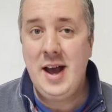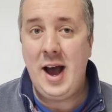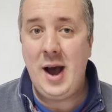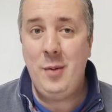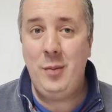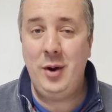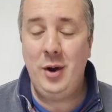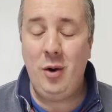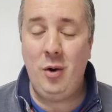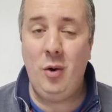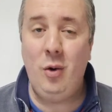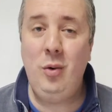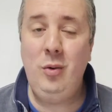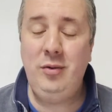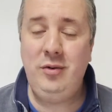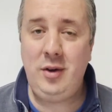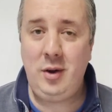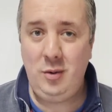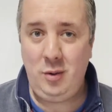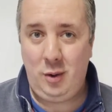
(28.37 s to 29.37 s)
And we're
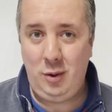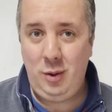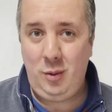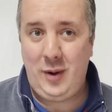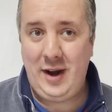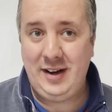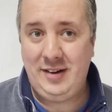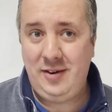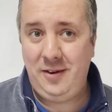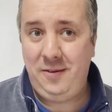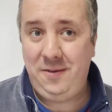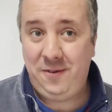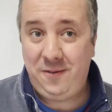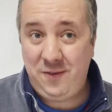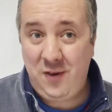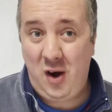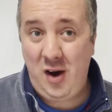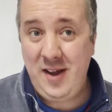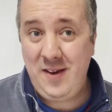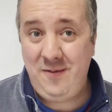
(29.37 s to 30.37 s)
also on the way to
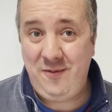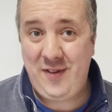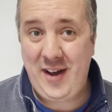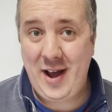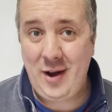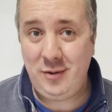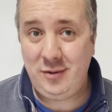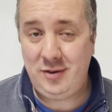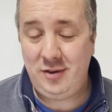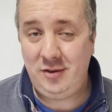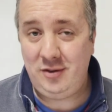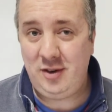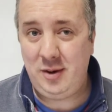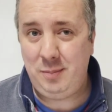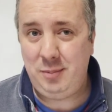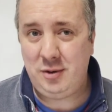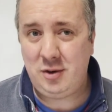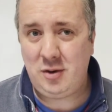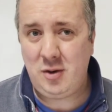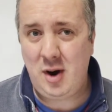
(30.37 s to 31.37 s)
5,000
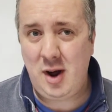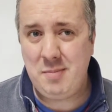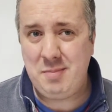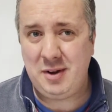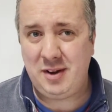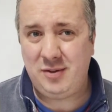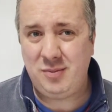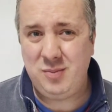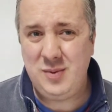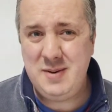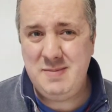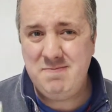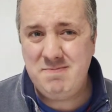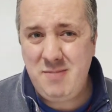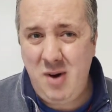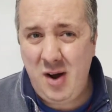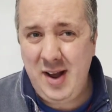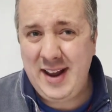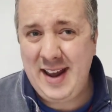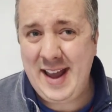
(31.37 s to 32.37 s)
subscribers. We
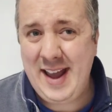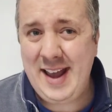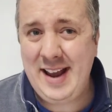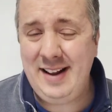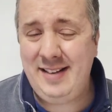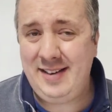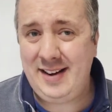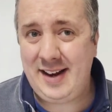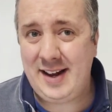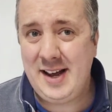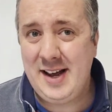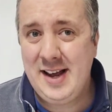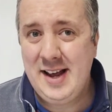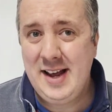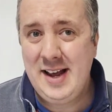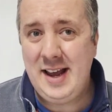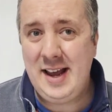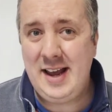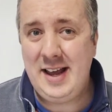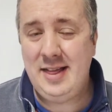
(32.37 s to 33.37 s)
might hit it
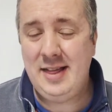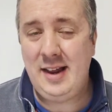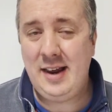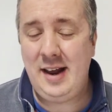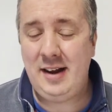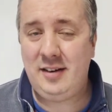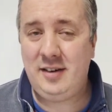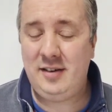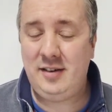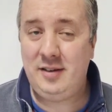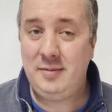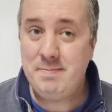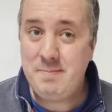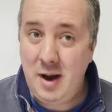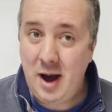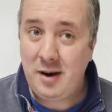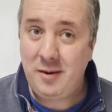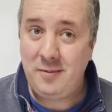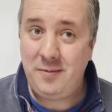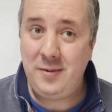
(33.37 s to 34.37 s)
in the next
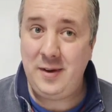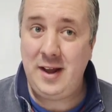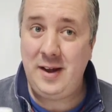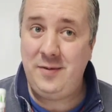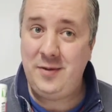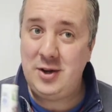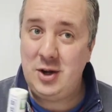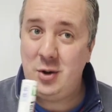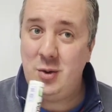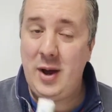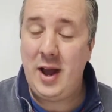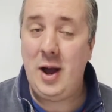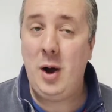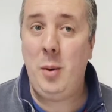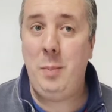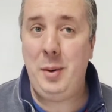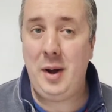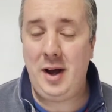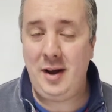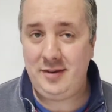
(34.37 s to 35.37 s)
month if you
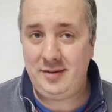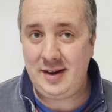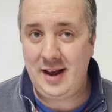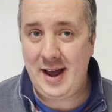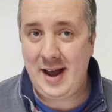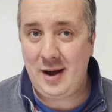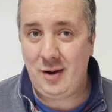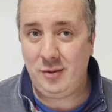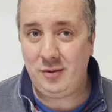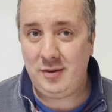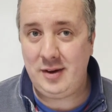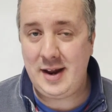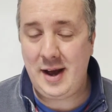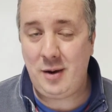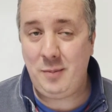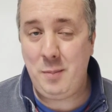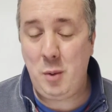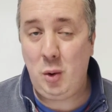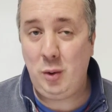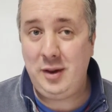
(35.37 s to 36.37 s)
help us out. Now,
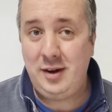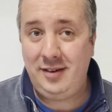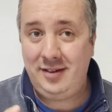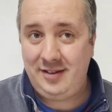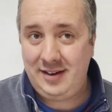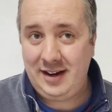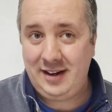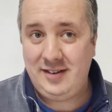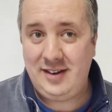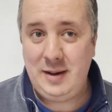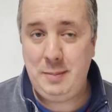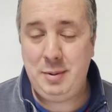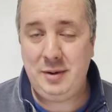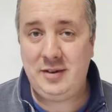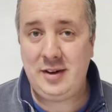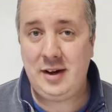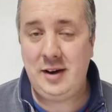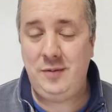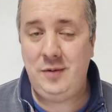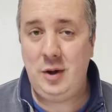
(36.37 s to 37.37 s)
more than
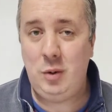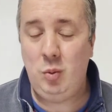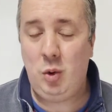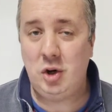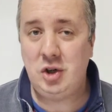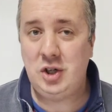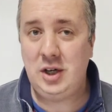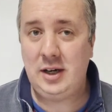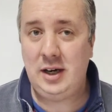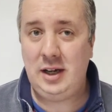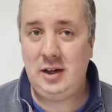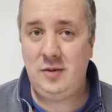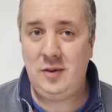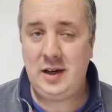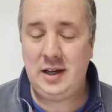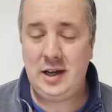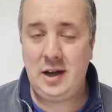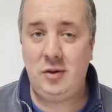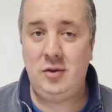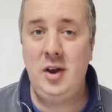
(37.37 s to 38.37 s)
60% of you watching these
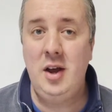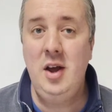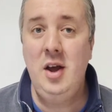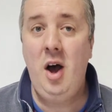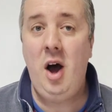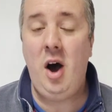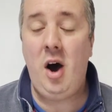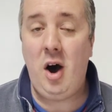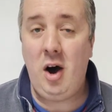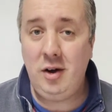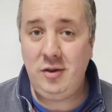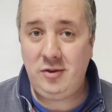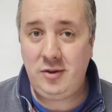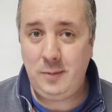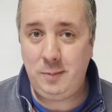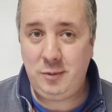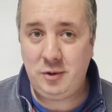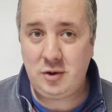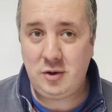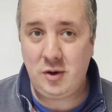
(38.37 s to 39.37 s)
videos aren't
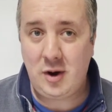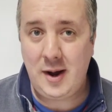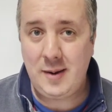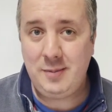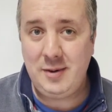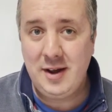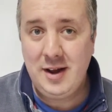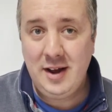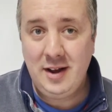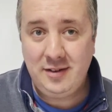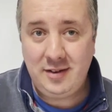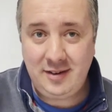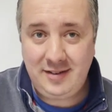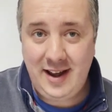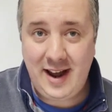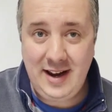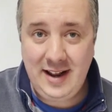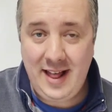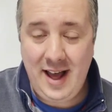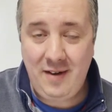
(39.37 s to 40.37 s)
subscribed. So
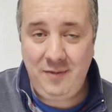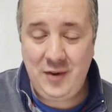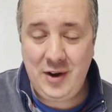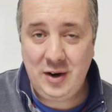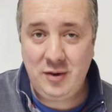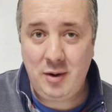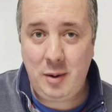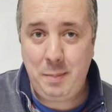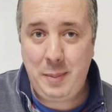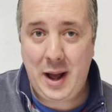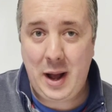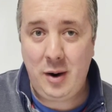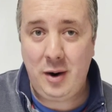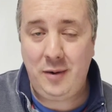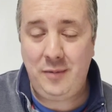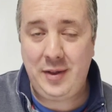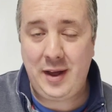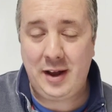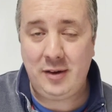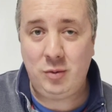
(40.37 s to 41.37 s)
take that finger of power
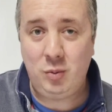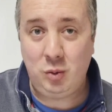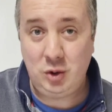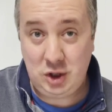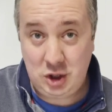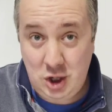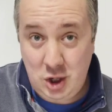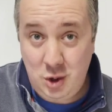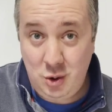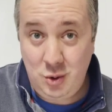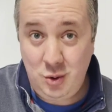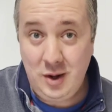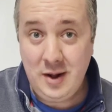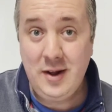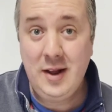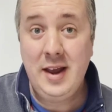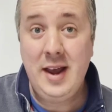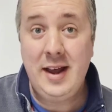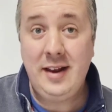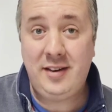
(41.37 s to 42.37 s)
if that's you.
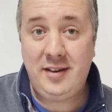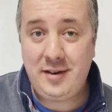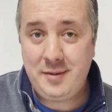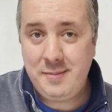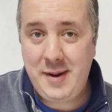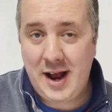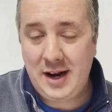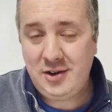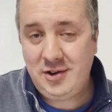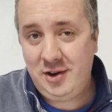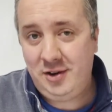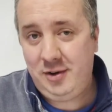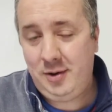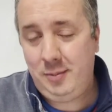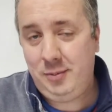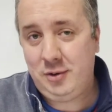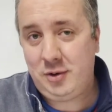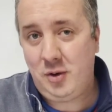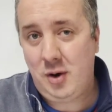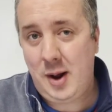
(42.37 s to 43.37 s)
Smash the
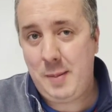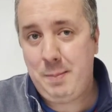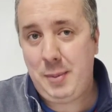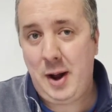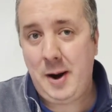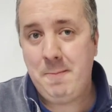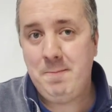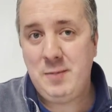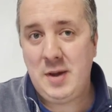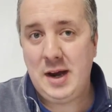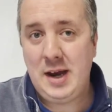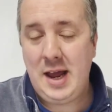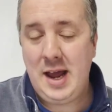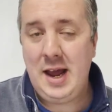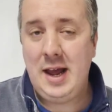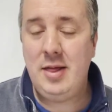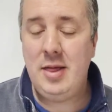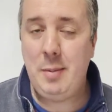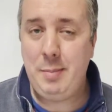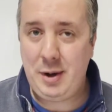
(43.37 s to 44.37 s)
subscribe button and
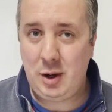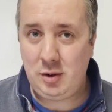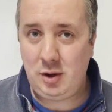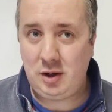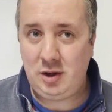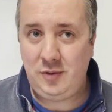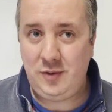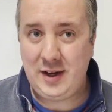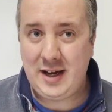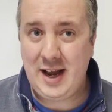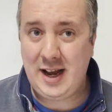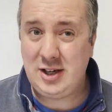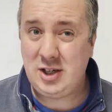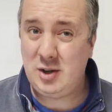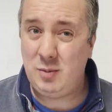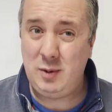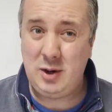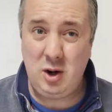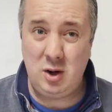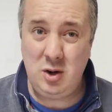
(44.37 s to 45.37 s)
hit the bell
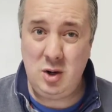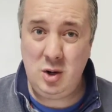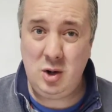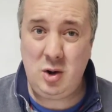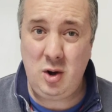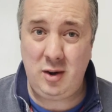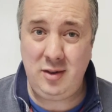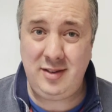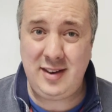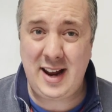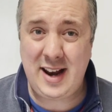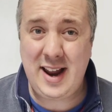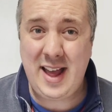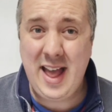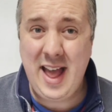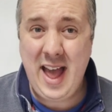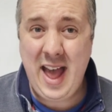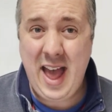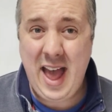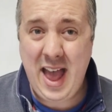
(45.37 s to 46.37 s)
notification. We've got new content
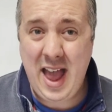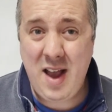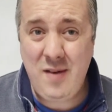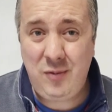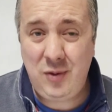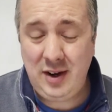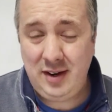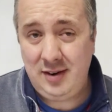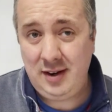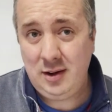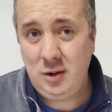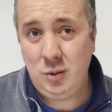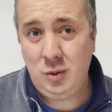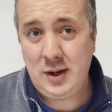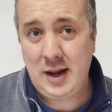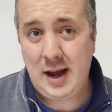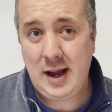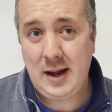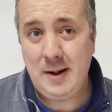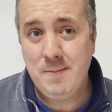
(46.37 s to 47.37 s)
every single
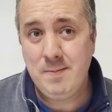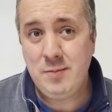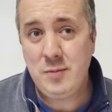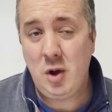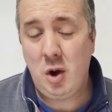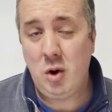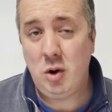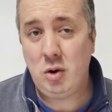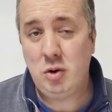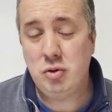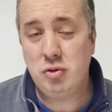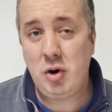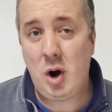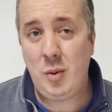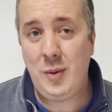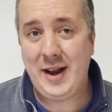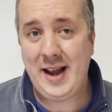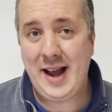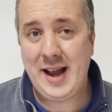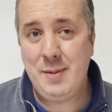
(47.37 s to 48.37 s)
day on
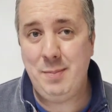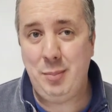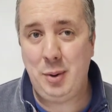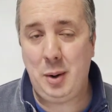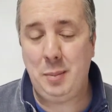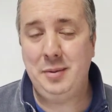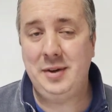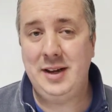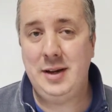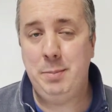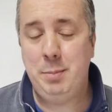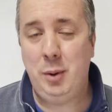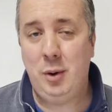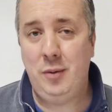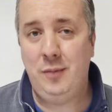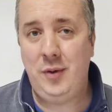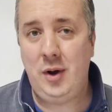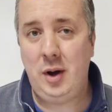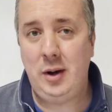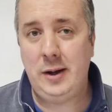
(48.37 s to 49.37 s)
growing a property
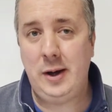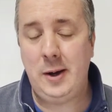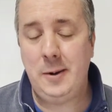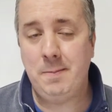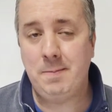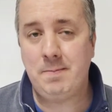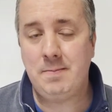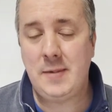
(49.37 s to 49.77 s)
portfolio.